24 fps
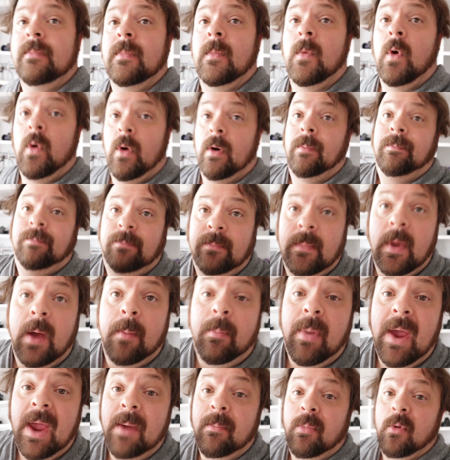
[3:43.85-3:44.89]
or a
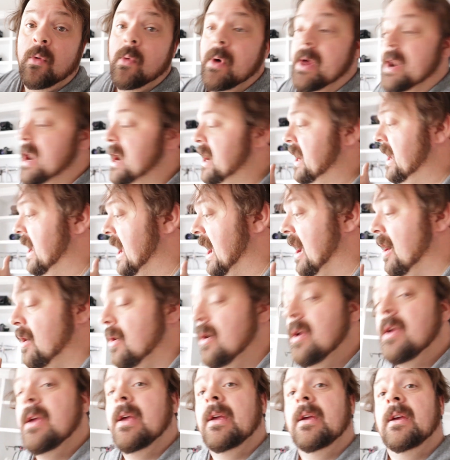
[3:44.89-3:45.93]
paper one anyhow.
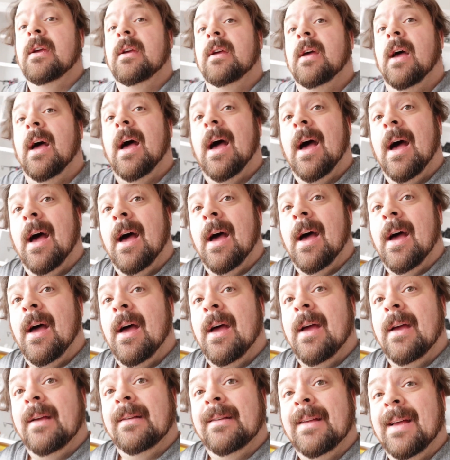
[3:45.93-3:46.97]

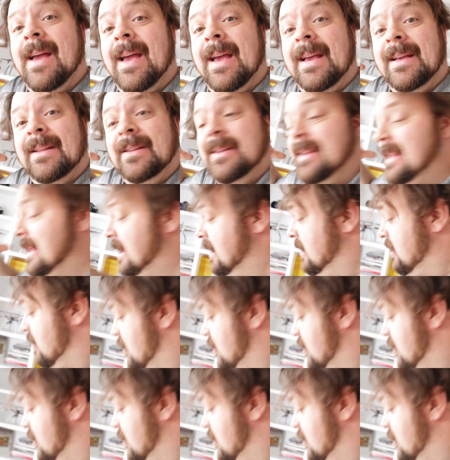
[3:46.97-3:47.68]
Uh, I did a